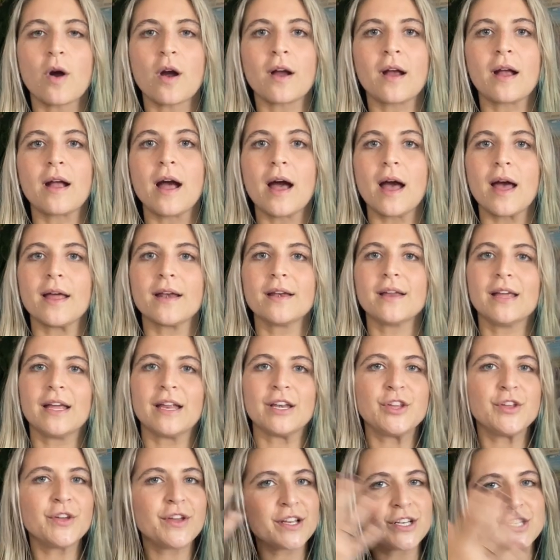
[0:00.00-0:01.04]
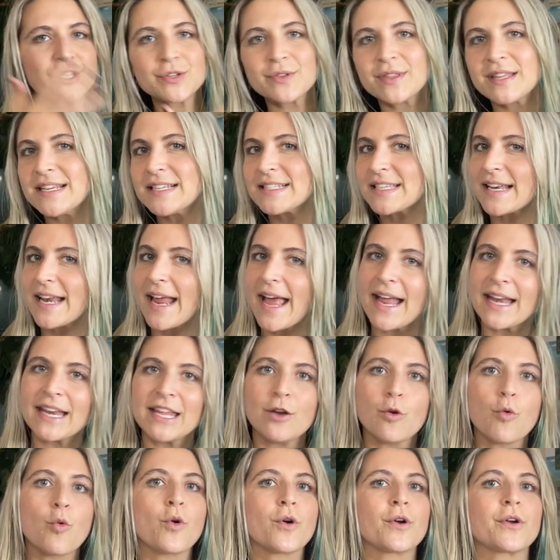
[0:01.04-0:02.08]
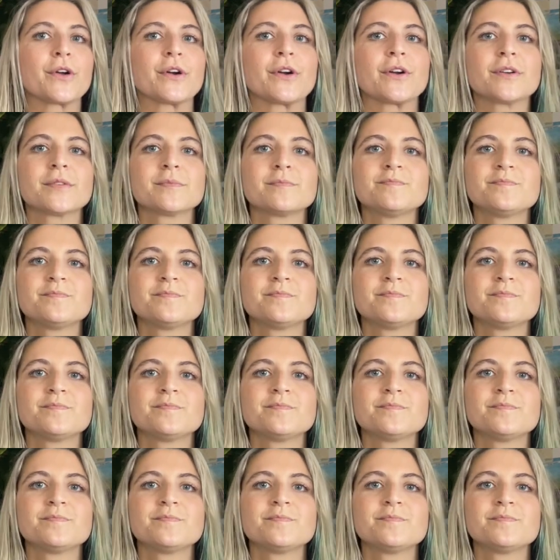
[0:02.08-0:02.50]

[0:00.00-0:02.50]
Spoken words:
our gut. And you can do these in any order.